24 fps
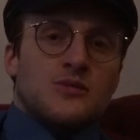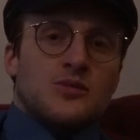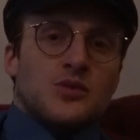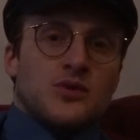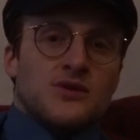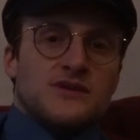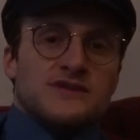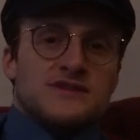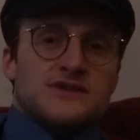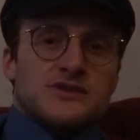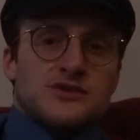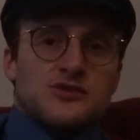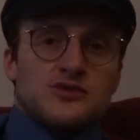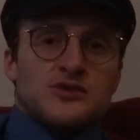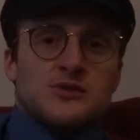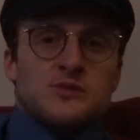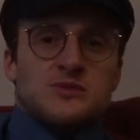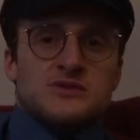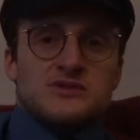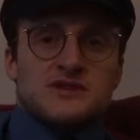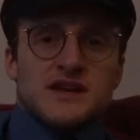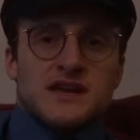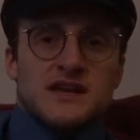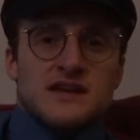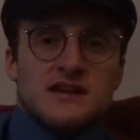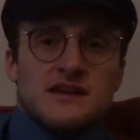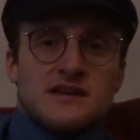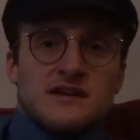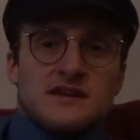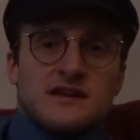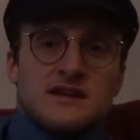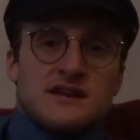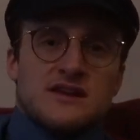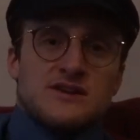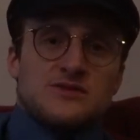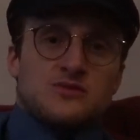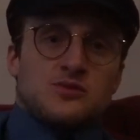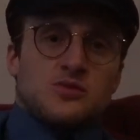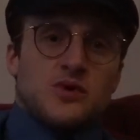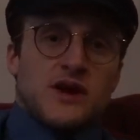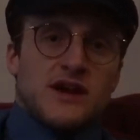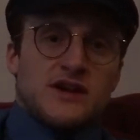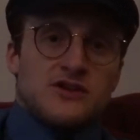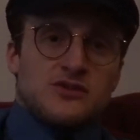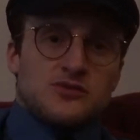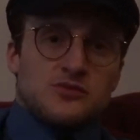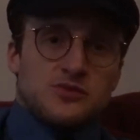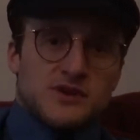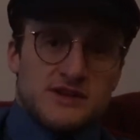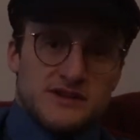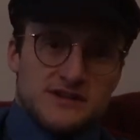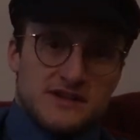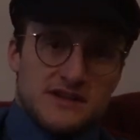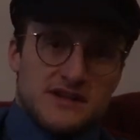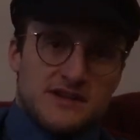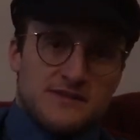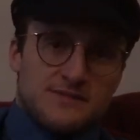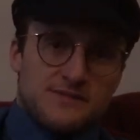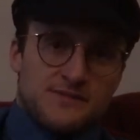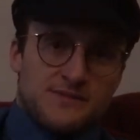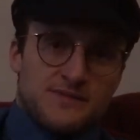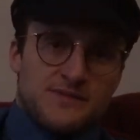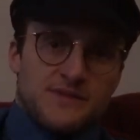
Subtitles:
0.03% is way too risky.